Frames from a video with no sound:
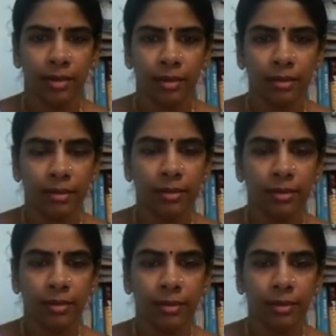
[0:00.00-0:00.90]

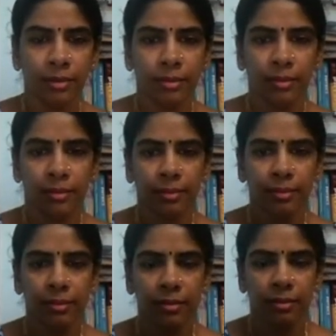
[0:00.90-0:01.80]

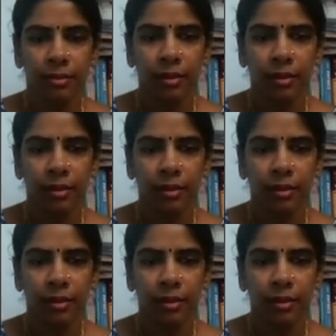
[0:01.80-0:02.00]
(silence)